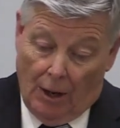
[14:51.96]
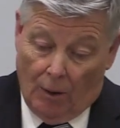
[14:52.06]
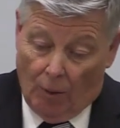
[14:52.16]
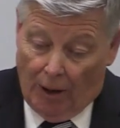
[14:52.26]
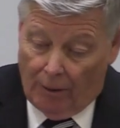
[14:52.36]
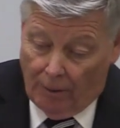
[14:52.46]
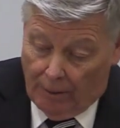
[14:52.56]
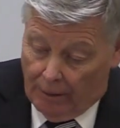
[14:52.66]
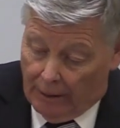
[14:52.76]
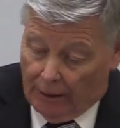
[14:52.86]
Well,
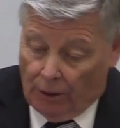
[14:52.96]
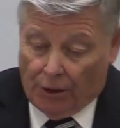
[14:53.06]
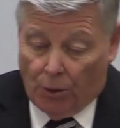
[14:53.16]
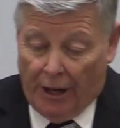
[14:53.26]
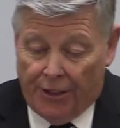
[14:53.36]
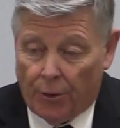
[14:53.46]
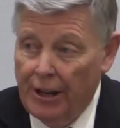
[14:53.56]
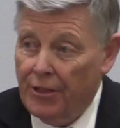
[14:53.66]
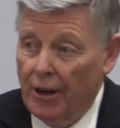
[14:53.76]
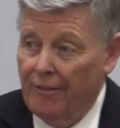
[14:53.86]
Luke 23
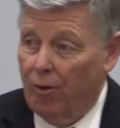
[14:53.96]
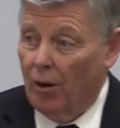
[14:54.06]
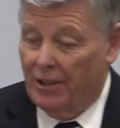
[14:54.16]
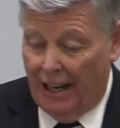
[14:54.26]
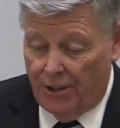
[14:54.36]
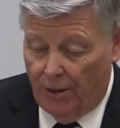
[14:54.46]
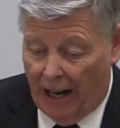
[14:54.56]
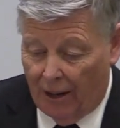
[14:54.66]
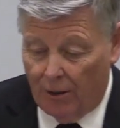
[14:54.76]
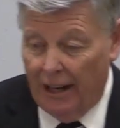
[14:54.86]
34 tells you
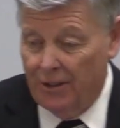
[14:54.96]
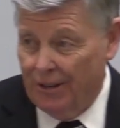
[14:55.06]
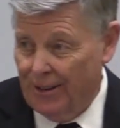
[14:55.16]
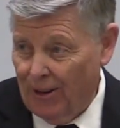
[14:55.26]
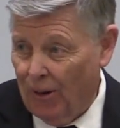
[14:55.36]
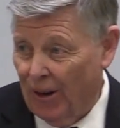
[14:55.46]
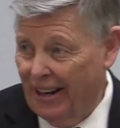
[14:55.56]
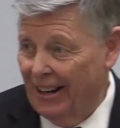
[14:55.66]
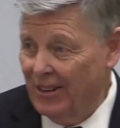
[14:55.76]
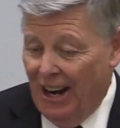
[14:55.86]
how gracious the Lord
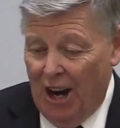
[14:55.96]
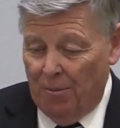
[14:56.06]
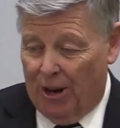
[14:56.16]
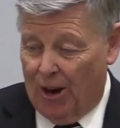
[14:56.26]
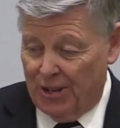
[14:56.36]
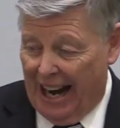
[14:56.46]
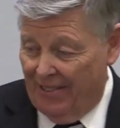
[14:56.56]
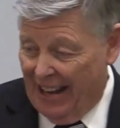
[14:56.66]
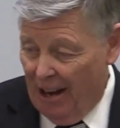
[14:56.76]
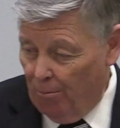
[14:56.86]
is because
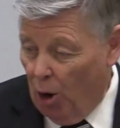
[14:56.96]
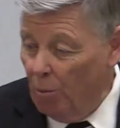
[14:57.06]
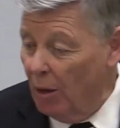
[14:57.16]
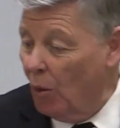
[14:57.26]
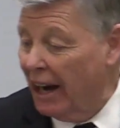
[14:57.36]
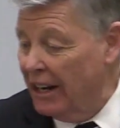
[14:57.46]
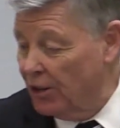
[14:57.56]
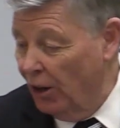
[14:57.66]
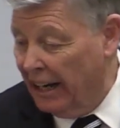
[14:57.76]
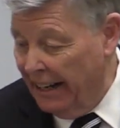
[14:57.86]
at that moment, while he's
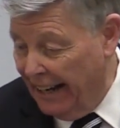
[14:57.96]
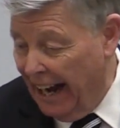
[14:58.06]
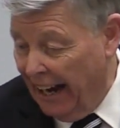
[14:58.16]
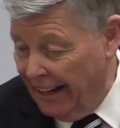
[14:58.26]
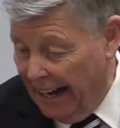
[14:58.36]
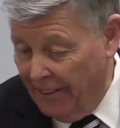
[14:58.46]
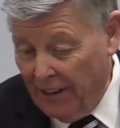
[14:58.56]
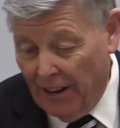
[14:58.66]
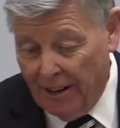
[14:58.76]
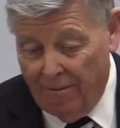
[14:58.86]
looking down and
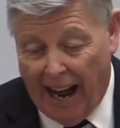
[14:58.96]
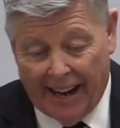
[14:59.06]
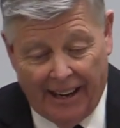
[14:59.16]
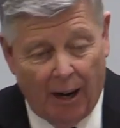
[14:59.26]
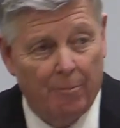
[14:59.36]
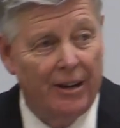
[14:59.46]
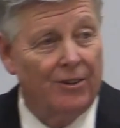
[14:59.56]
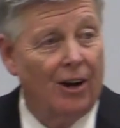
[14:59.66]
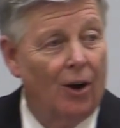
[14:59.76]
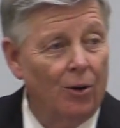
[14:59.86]
they're dividing up his
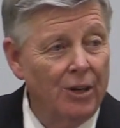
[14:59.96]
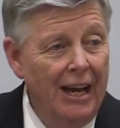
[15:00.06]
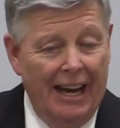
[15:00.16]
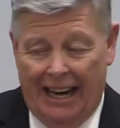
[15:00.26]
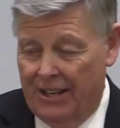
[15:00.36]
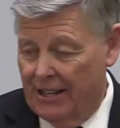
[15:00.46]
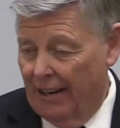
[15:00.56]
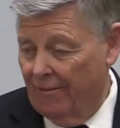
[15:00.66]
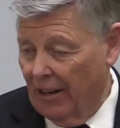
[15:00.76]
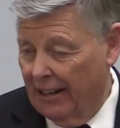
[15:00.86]
clothes, he
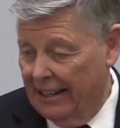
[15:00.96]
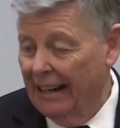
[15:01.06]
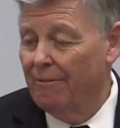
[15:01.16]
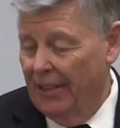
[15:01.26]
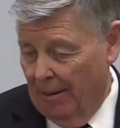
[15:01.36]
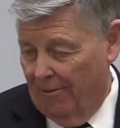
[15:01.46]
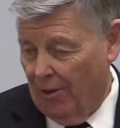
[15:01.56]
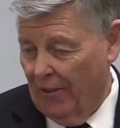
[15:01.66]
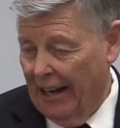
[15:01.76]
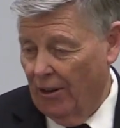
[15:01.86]
said, Forgive them,
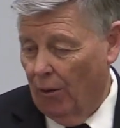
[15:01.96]
for they know